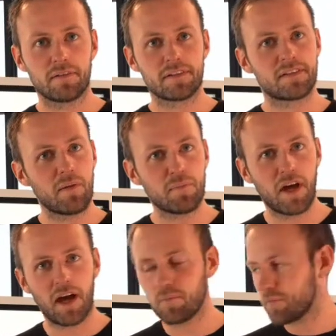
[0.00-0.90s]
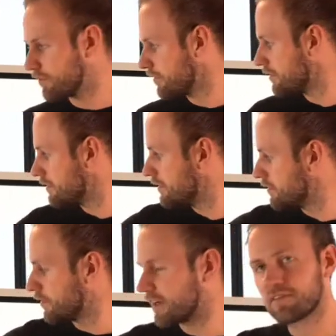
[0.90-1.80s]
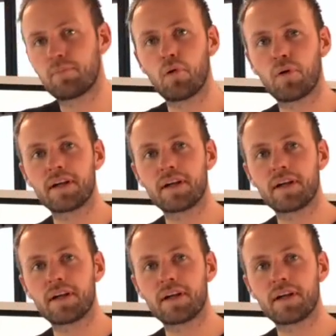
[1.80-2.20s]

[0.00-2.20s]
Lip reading: sometimes you're exploring